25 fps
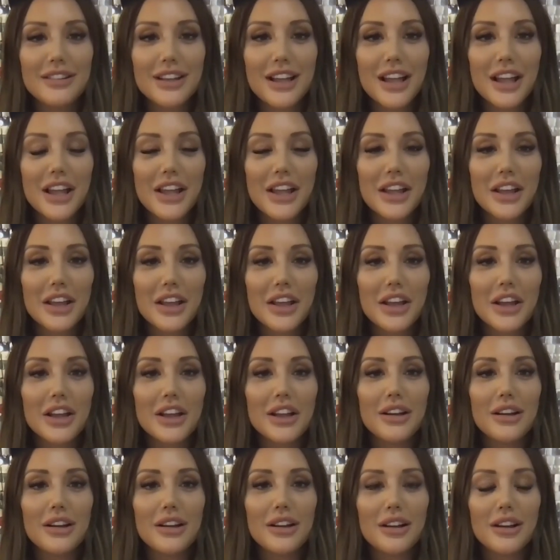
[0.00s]
Okay.
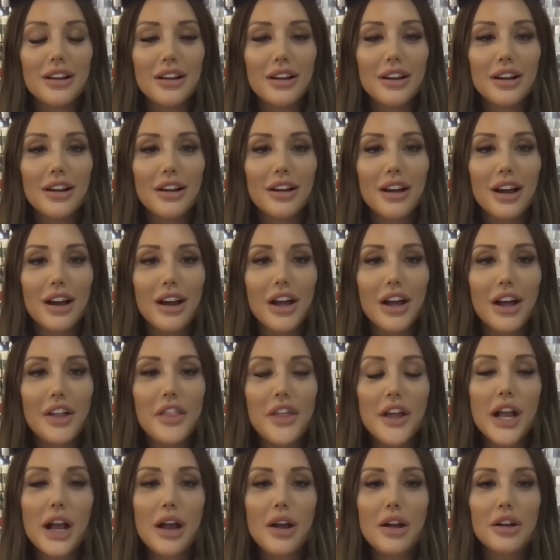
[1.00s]
I've got this one.
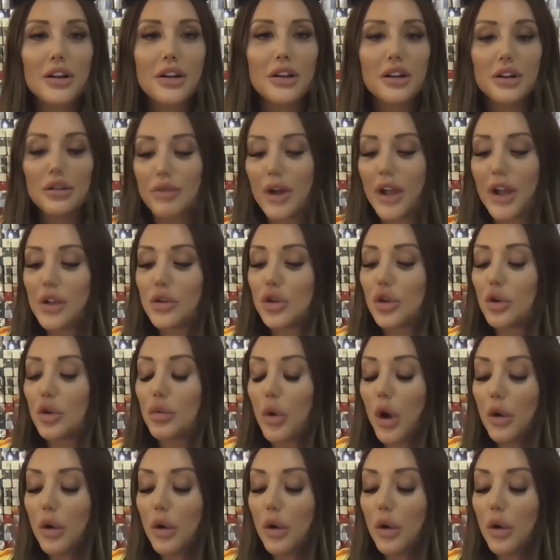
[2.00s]
This one's right. I'm winning